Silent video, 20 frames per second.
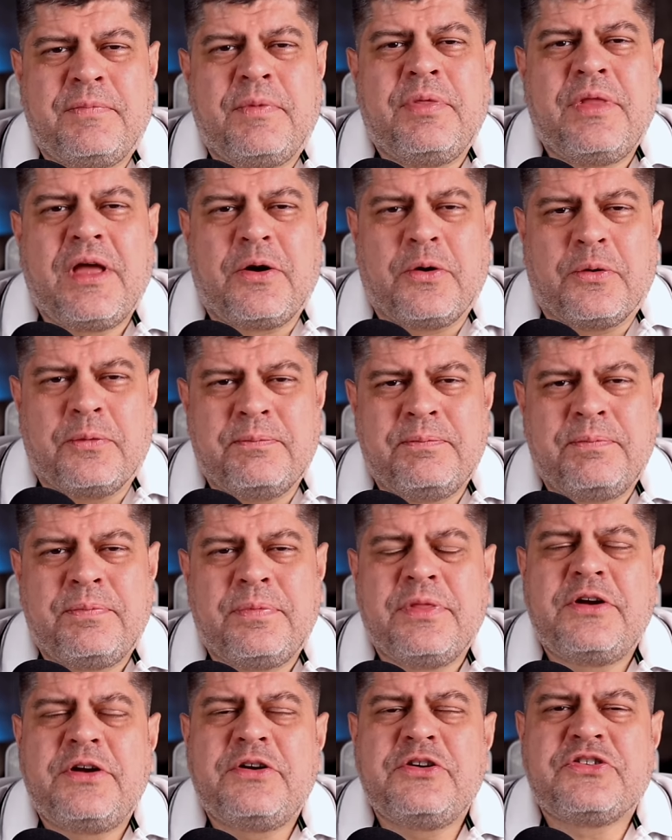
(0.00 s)
Now,
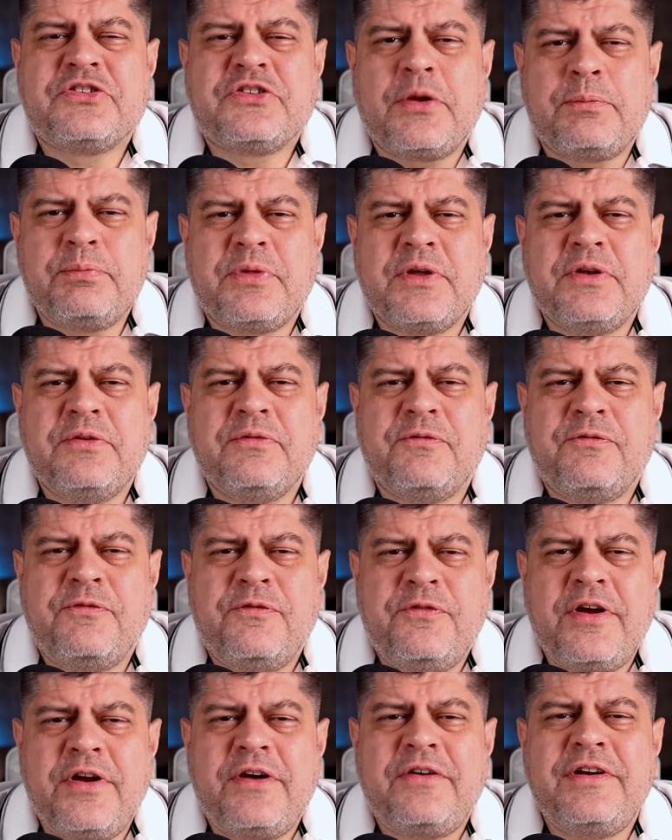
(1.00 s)
there is something
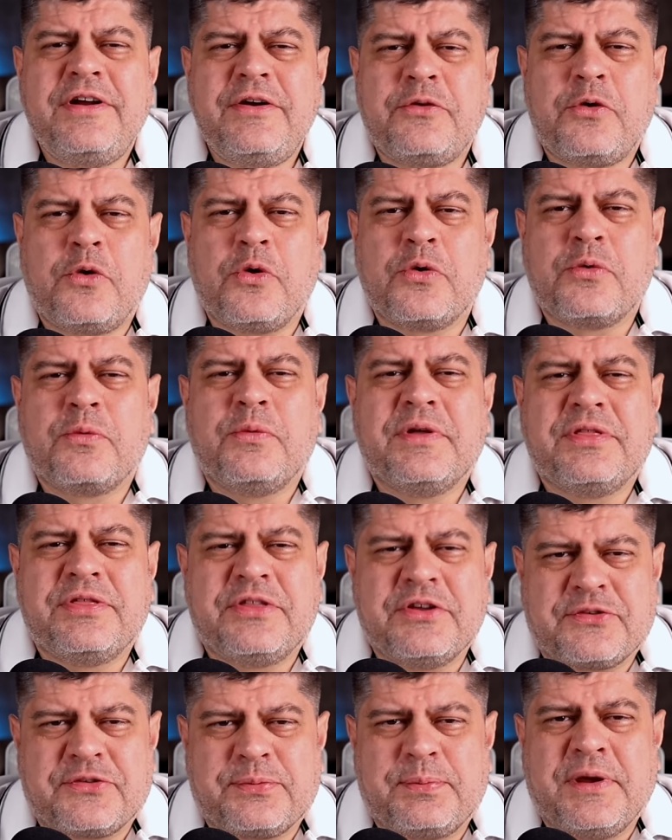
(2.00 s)
very wrong with
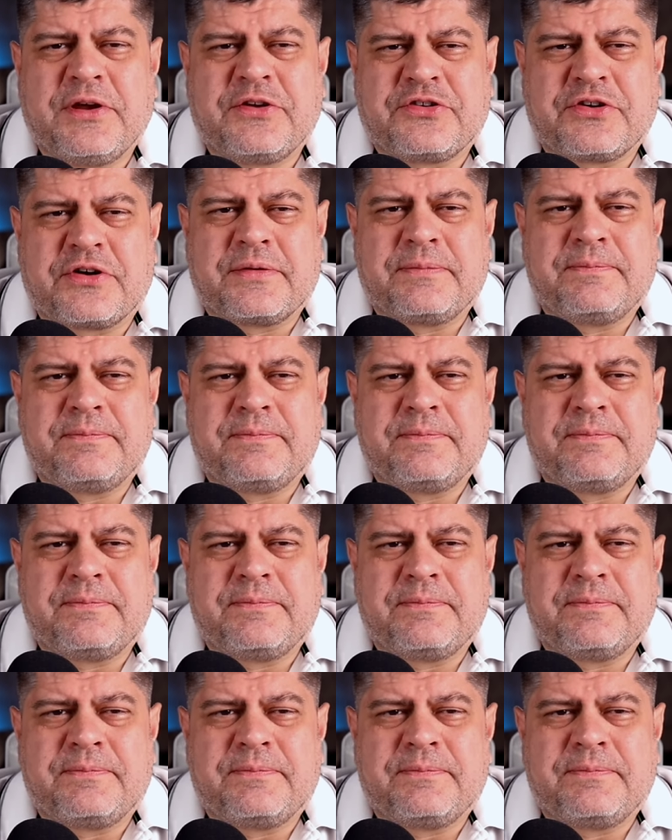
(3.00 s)
this picture.